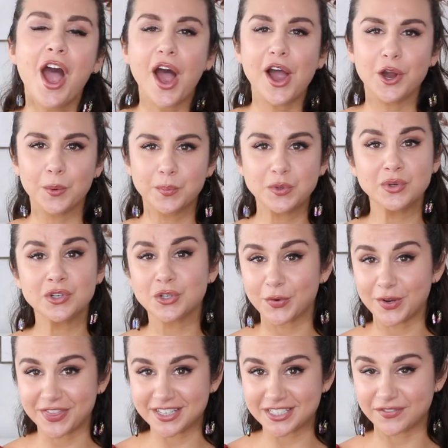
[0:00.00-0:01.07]
I hope you
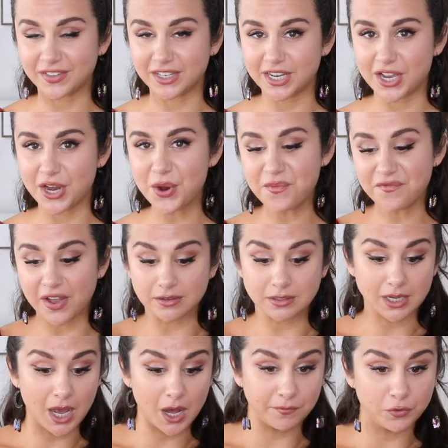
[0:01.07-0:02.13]
enjoyed this video, found
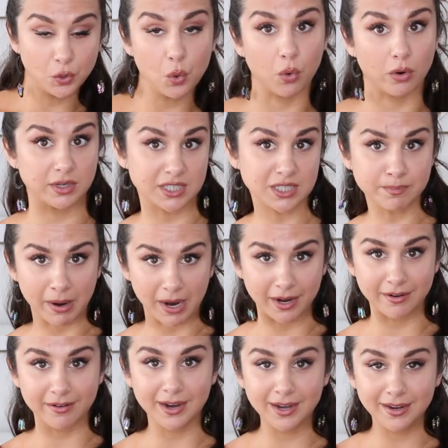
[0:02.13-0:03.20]
it helpful or
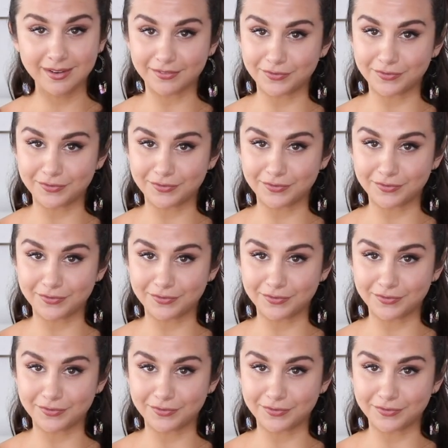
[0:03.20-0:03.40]
inspiring.